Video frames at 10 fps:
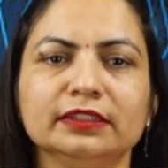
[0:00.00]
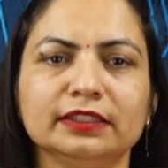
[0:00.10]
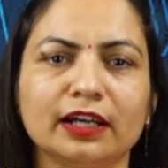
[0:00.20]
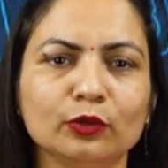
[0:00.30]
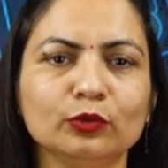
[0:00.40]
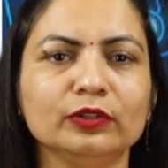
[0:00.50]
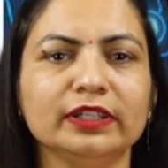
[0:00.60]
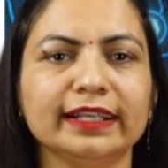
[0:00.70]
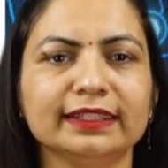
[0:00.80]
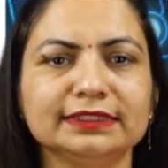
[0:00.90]
Now
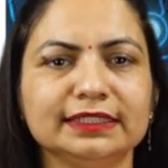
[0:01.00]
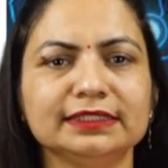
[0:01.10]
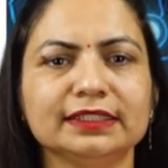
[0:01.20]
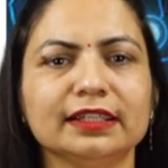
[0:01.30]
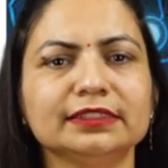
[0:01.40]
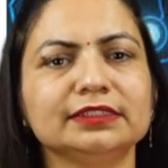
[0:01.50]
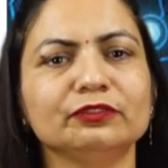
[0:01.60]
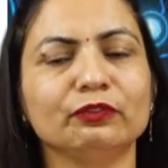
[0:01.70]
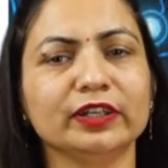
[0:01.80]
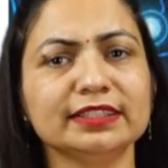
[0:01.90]
let us discuss
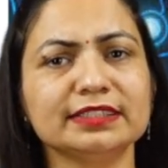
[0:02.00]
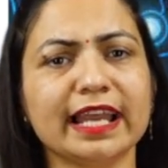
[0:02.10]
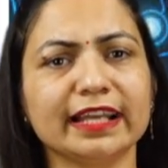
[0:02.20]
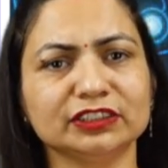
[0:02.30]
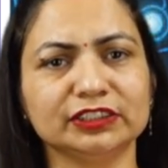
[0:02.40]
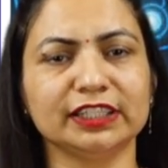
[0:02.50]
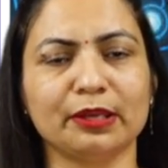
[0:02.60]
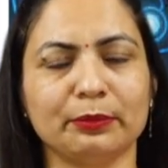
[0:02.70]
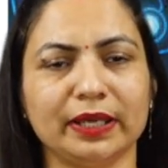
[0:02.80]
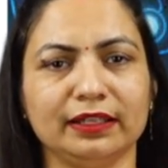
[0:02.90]
what is
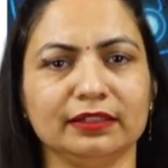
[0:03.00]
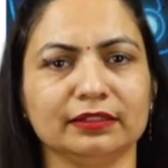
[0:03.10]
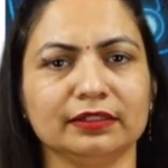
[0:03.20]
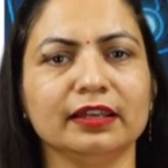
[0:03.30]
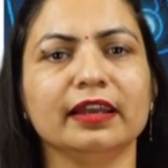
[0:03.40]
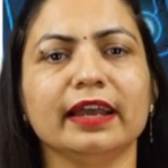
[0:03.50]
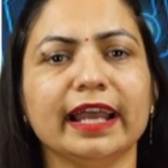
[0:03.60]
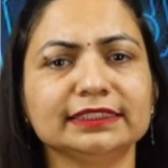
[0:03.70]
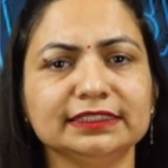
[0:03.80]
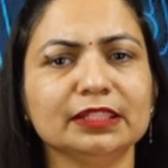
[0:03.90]
HTML.
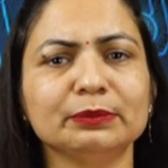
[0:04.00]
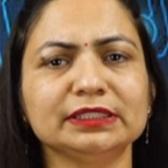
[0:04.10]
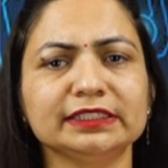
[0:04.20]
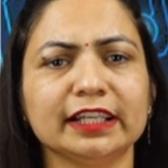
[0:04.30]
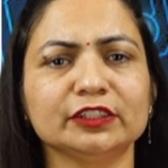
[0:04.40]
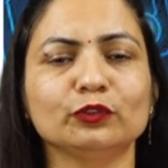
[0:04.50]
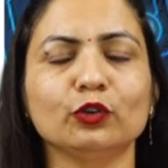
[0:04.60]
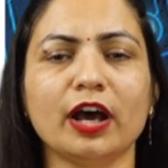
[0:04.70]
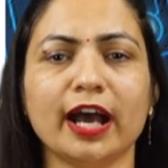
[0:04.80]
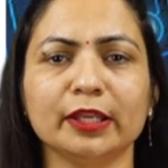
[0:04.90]
HTML stands for
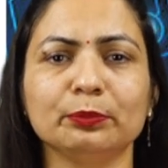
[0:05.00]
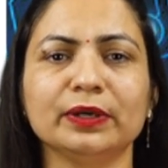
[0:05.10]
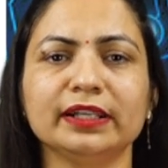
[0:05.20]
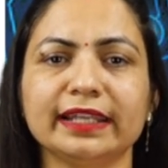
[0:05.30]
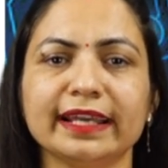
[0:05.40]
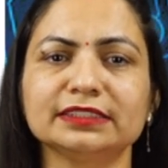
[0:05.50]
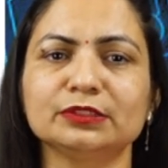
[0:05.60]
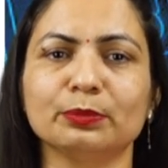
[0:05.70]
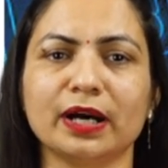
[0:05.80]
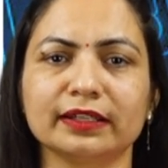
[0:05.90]
Hypertext
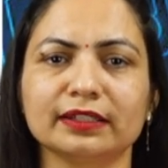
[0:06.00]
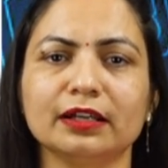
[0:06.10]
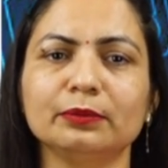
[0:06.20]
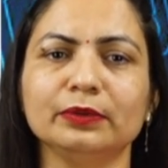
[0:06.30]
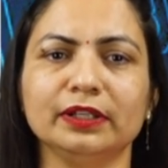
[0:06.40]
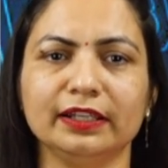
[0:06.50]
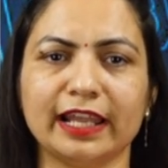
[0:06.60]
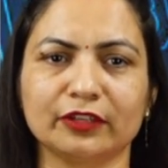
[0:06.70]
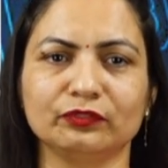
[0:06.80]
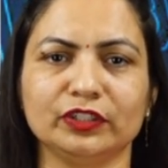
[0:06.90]
Markup
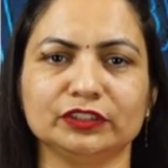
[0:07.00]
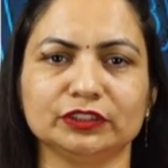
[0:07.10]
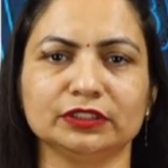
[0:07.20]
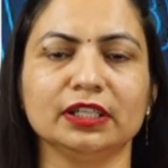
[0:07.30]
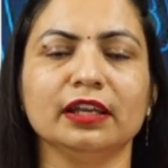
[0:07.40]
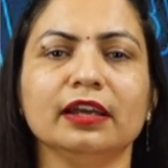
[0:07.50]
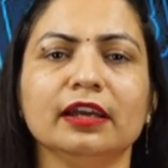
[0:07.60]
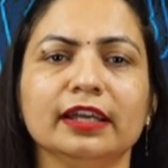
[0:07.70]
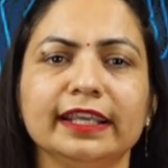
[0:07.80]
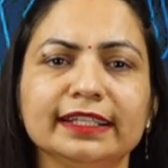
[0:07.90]
Language.
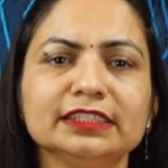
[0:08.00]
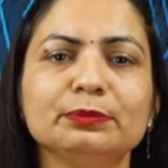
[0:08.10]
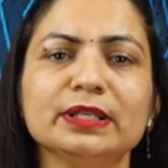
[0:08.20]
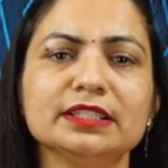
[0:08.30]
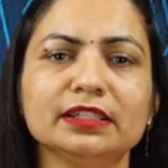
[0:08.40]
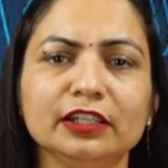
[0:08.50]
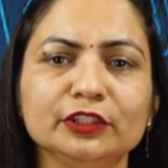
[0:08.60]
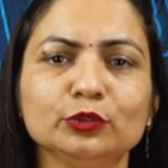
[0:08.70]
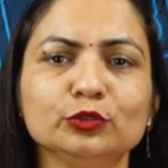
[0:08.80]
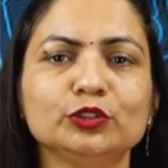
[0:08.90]
It is basically
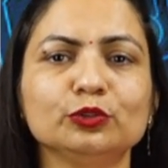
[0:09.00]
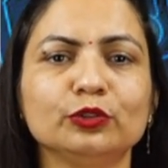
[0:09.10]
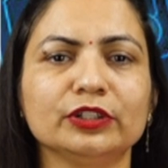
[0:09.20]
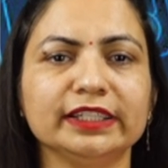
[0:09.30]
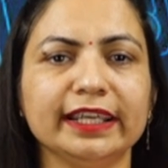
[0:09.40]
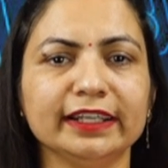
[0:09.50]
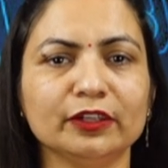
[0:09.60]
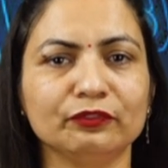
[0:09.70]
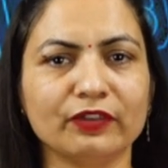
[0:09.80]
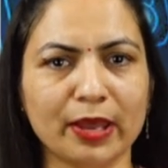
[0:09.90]
used to create a
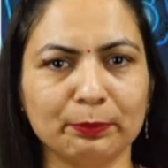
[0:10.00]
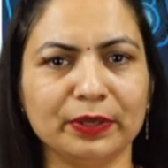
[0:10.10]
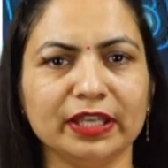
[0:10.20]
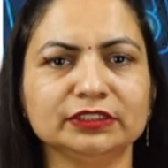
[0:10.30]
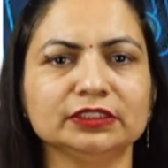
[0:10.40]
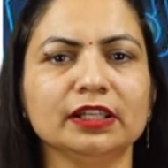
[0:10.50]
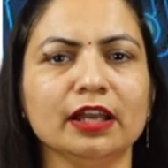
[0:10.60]
web page